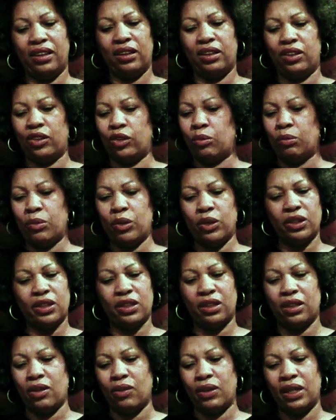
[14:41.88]
no more
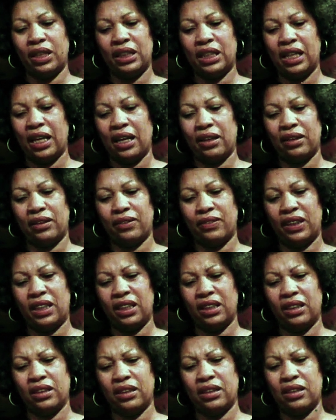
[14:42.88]
slowing down of
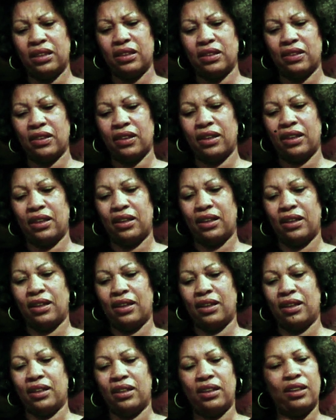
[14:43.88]
gills,
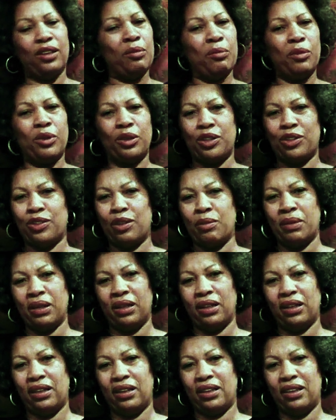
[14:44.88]
no more tremor
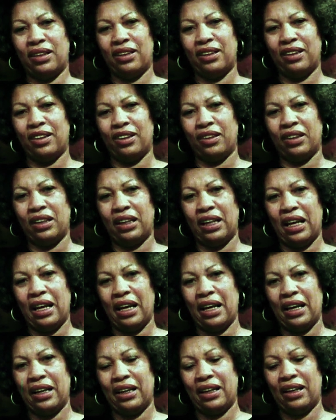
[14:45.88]
on the
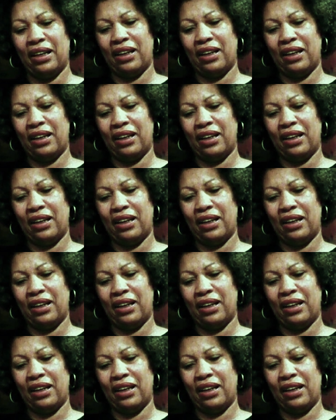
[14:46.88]
line.